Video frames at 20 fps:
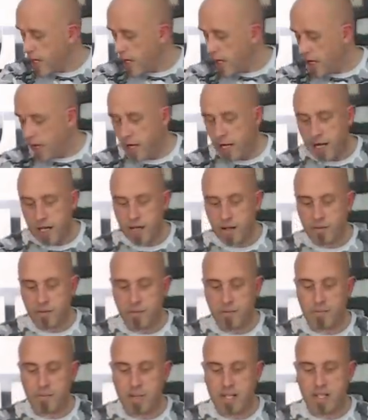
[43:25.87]
and
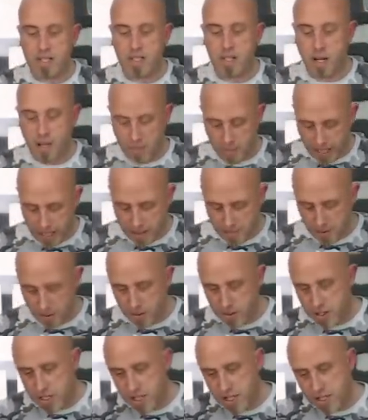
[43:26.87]
I've missed the iPad,
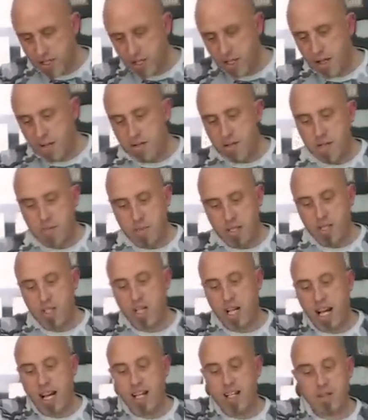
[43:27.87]
apologies, just been
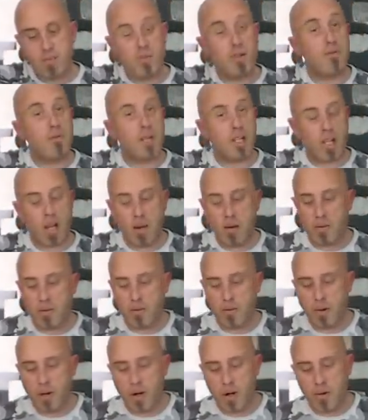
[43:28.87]
chatting as we've been going
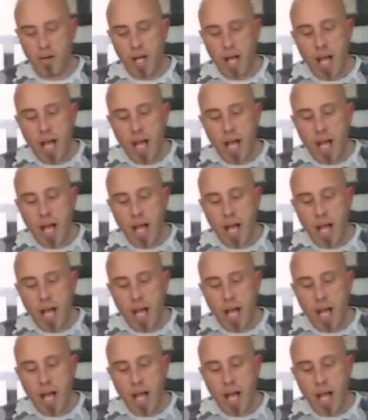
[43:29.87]
through.